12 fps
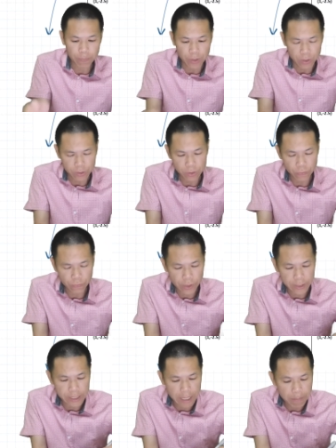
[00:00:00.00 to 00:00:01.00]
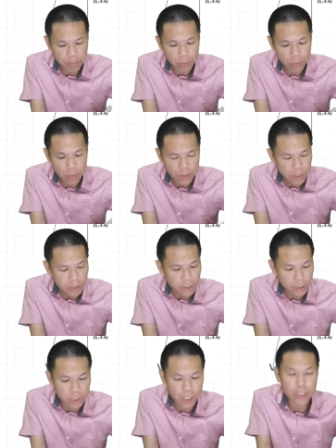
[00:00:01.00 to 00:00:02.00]
So for example,
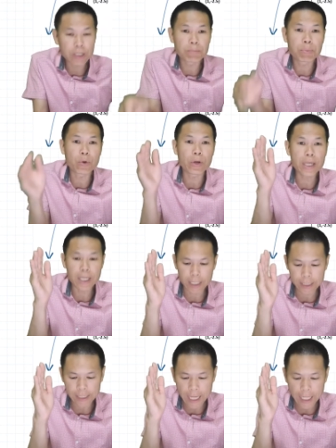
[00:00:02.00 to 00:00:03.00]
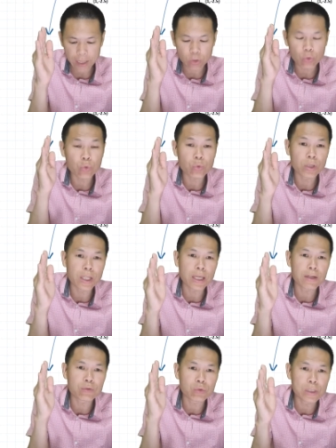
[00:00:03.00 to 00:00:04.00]
the turning point is at
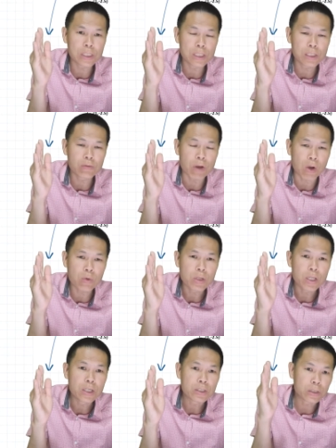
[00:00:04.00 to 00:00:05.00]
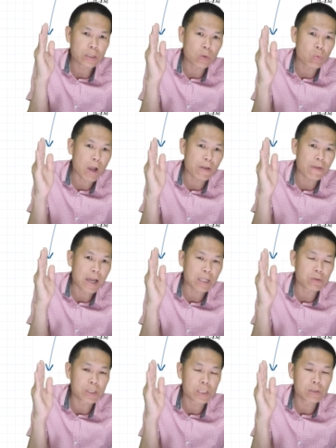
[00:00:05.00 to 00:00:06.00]
negative 3, 0. So the y
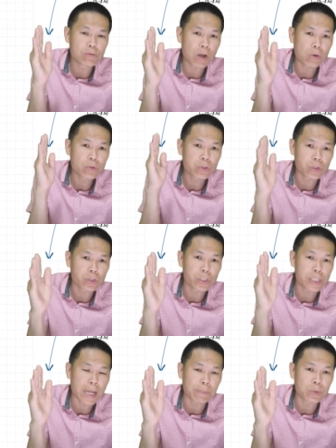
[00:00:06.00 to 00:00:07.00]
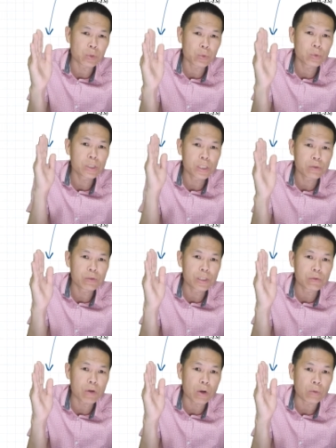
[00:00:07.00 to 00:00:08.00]
value is 0. So you times 2, still
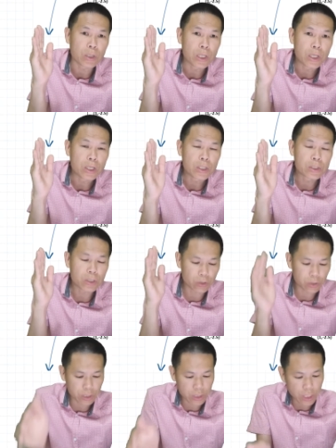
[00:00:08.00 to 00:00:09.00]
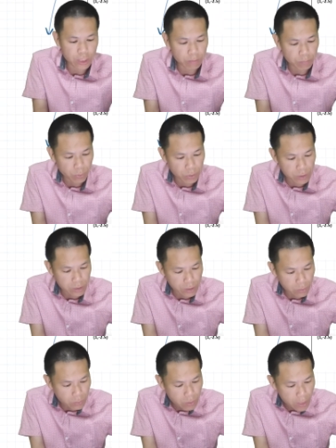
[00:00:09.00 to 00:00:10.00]
0. So the turning point is
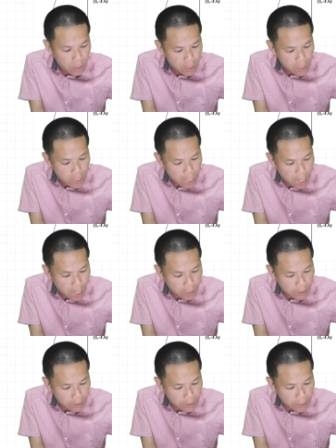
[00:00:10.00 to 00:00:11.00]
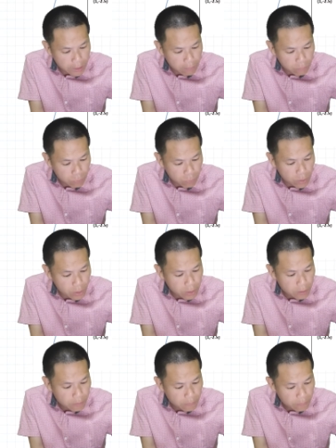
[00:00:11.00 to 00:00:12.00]
still at negative 3,